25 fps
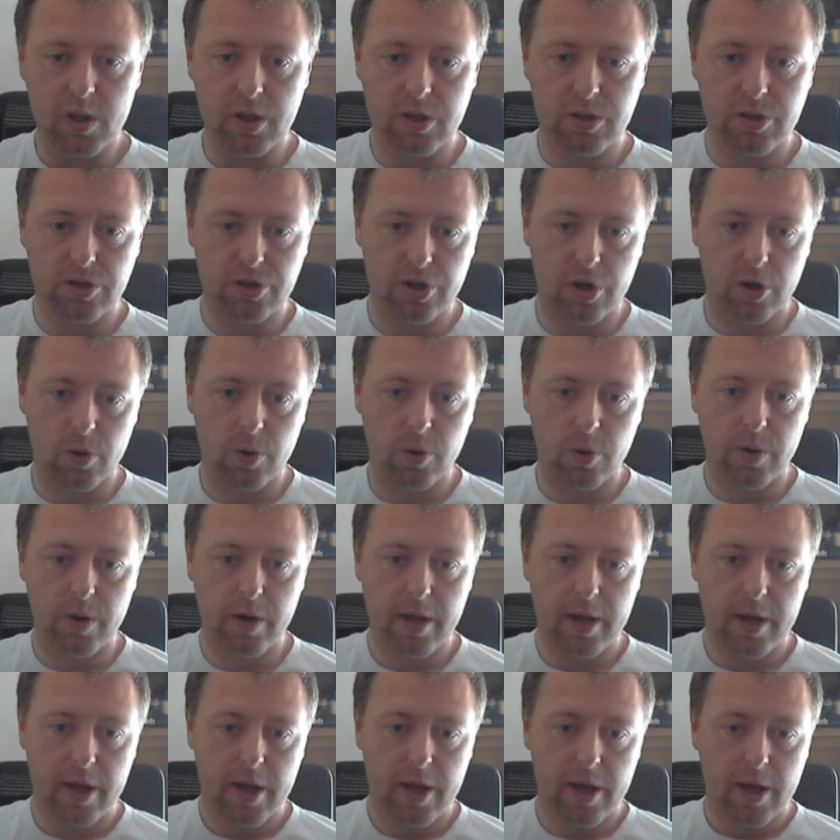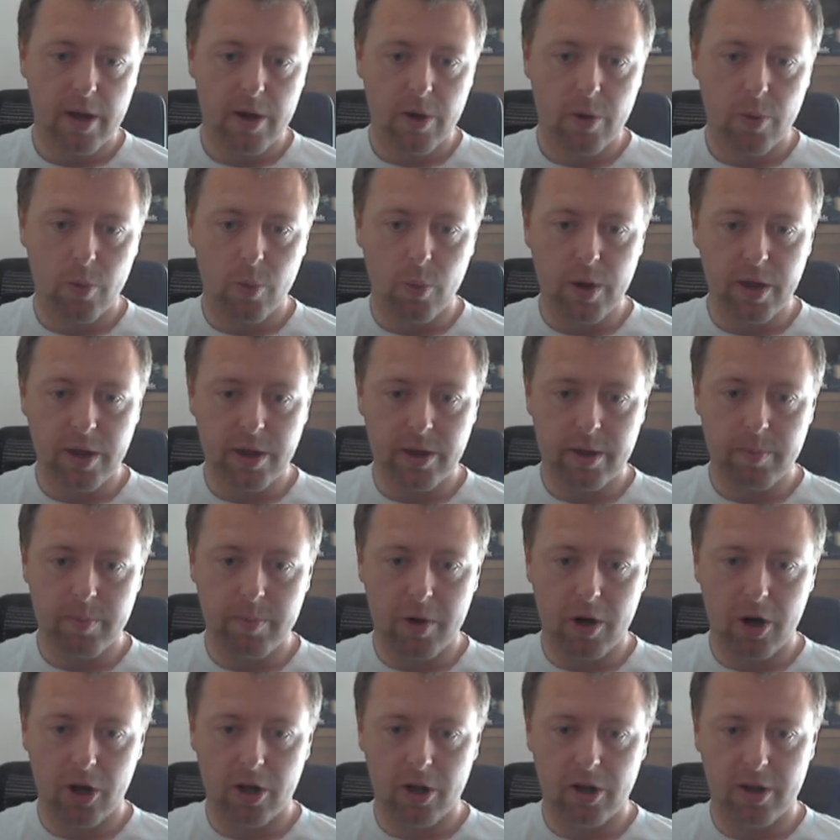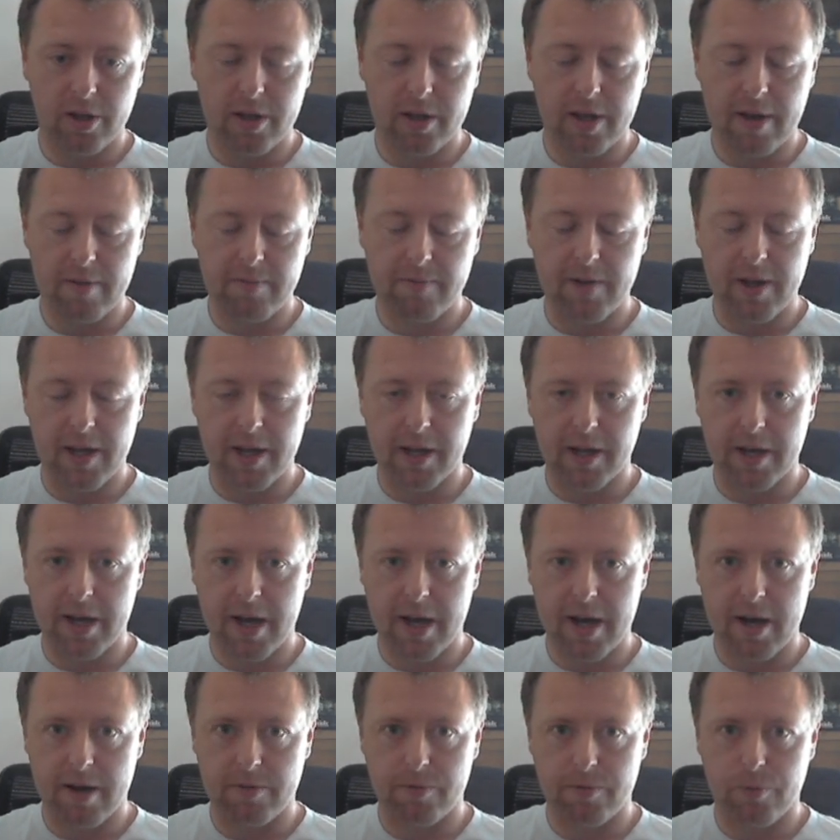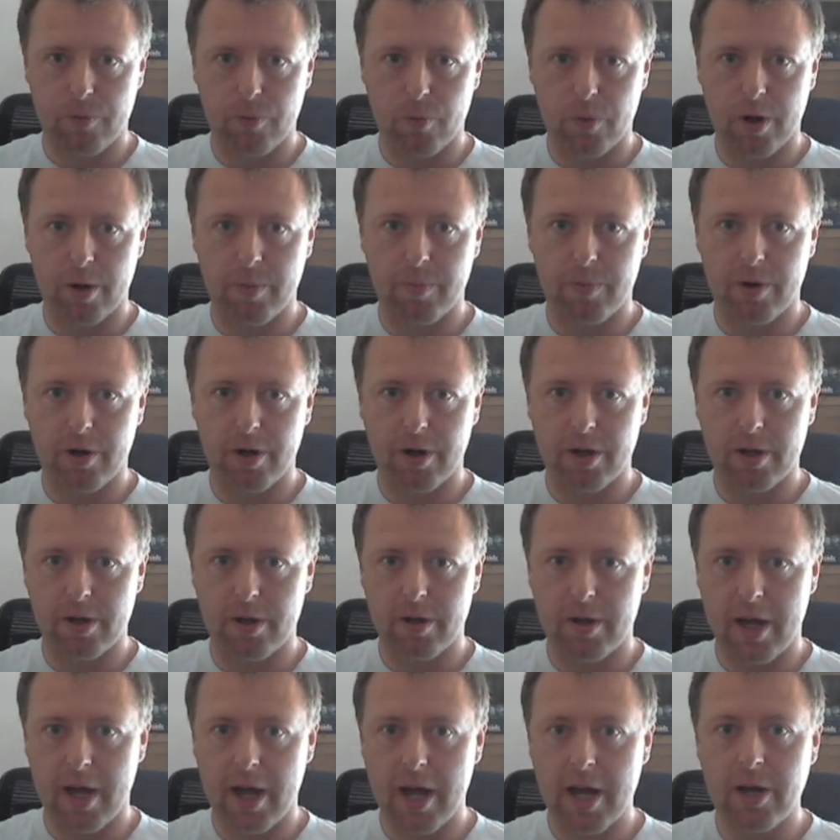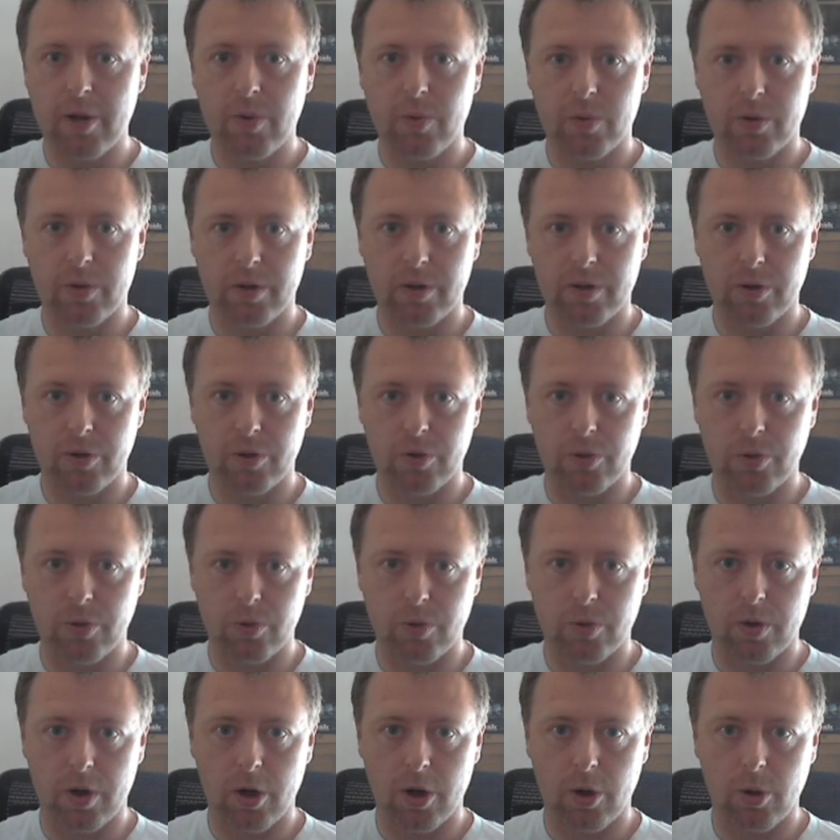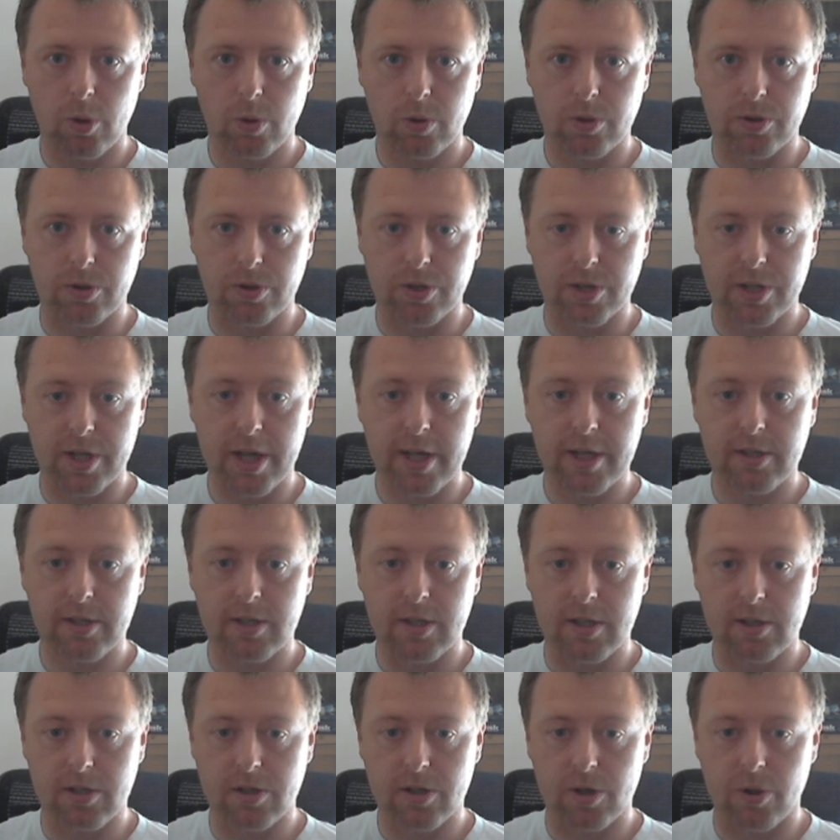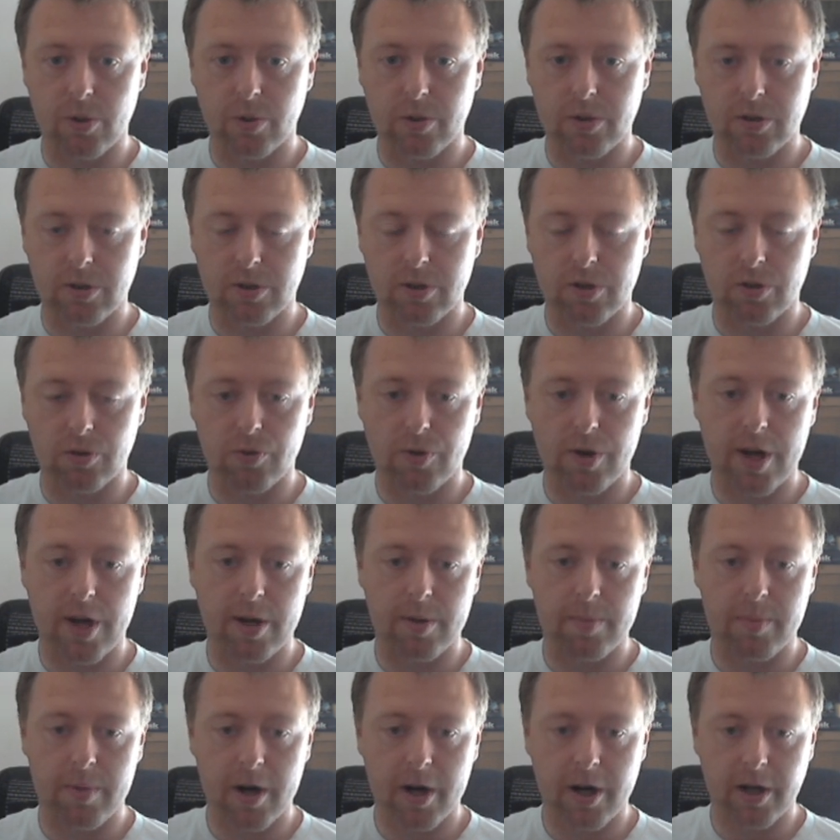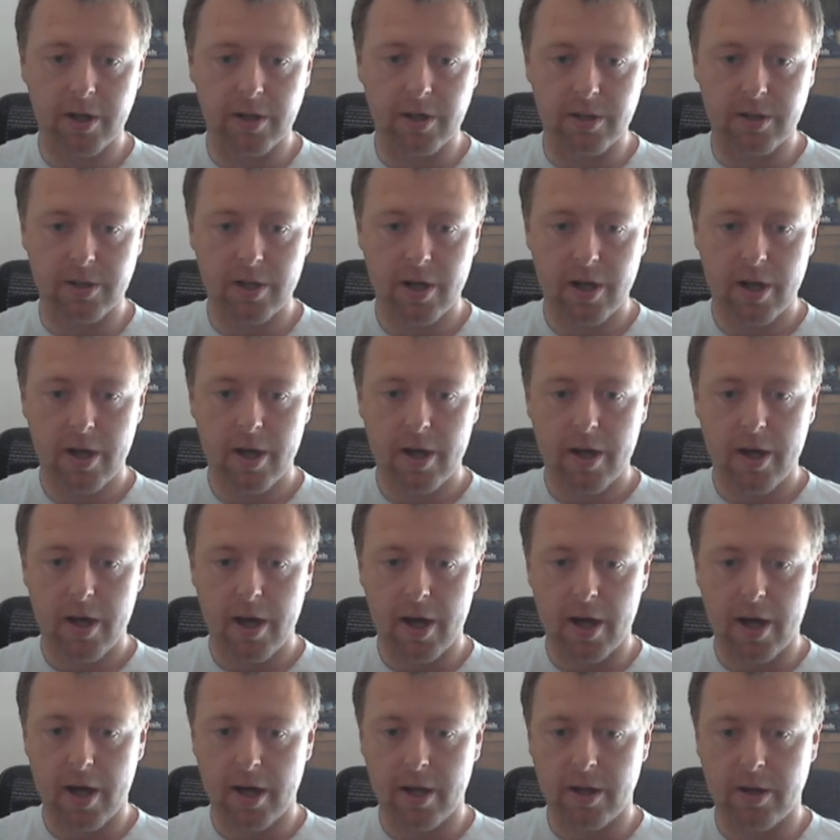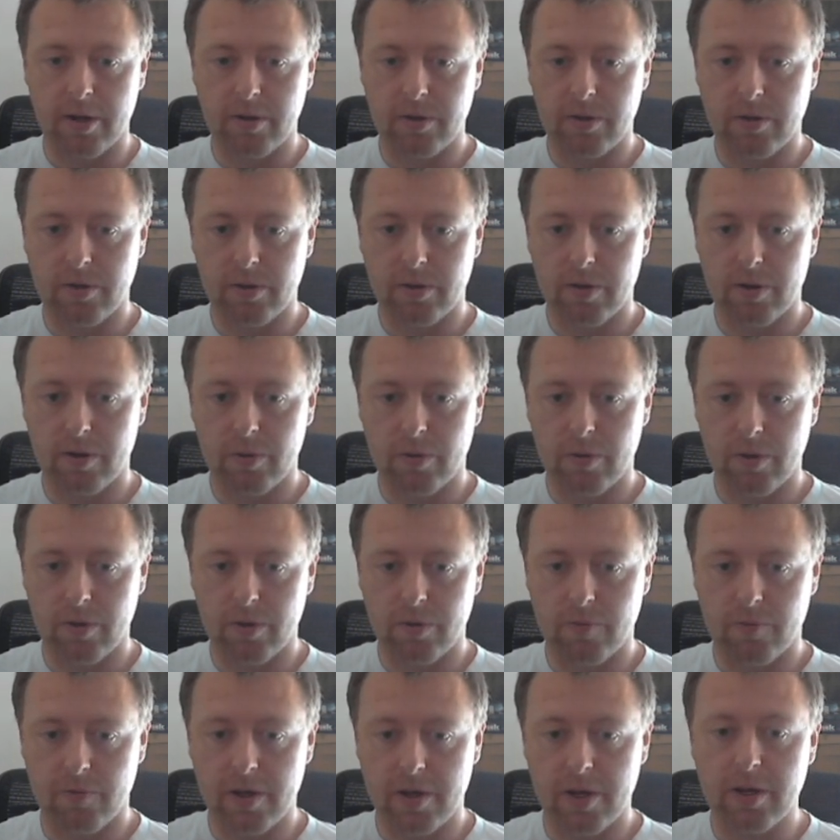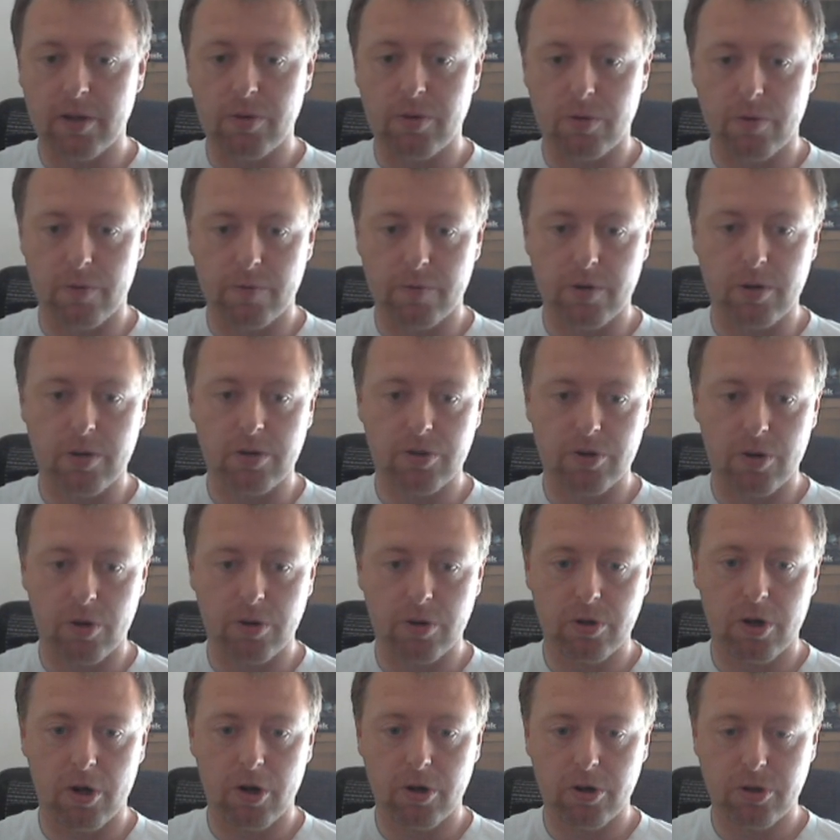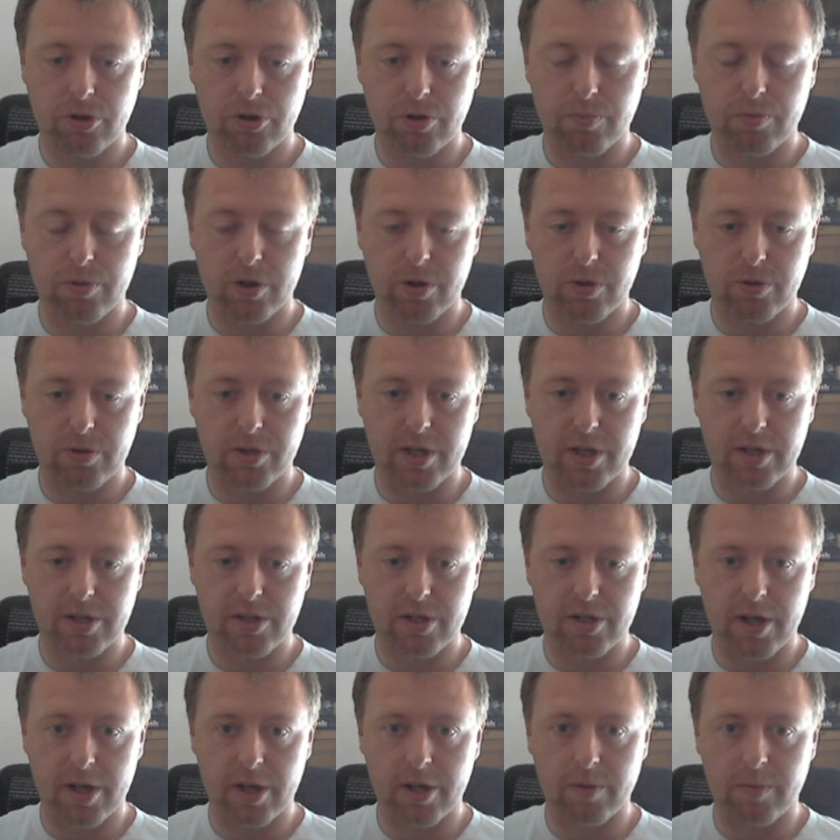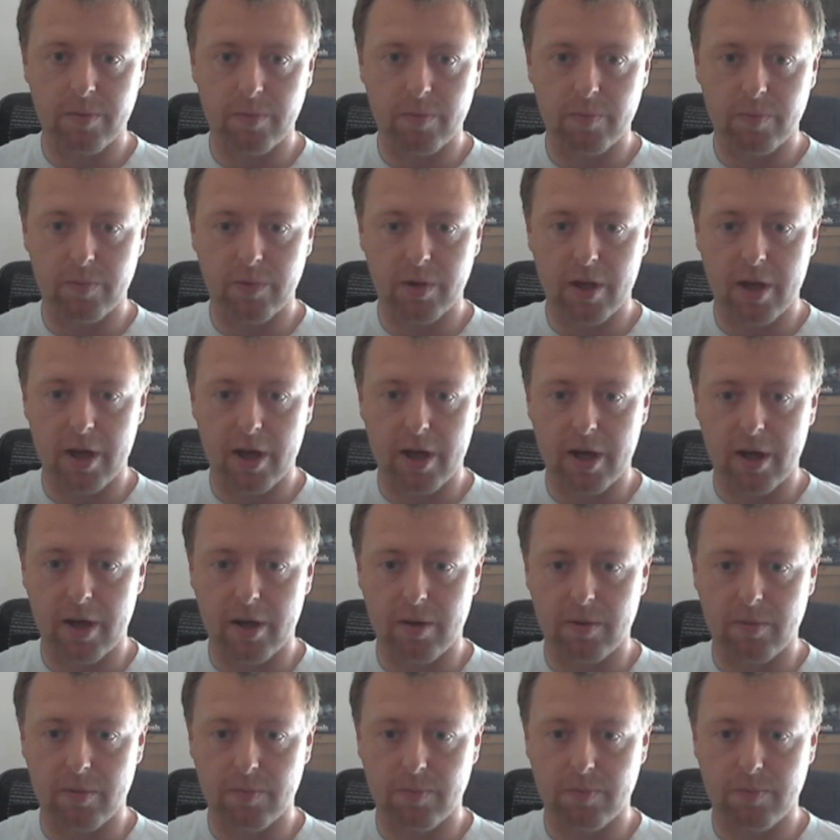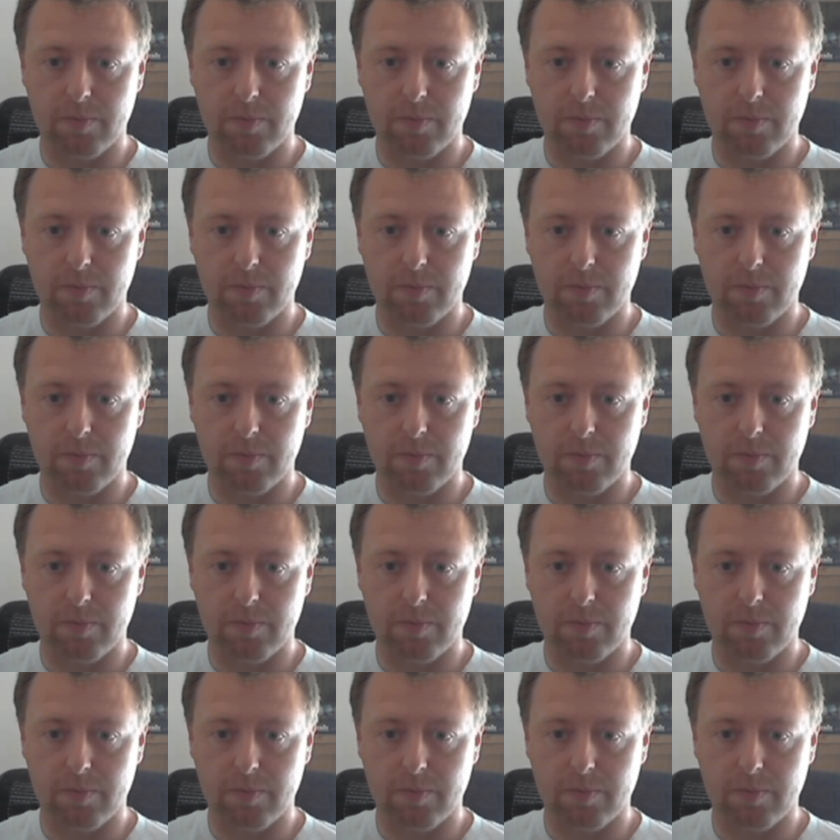So with the model that Vega have, whereby anyone who holds or stakes these tokens can create a market, and via the reverse au auction process, they can uh,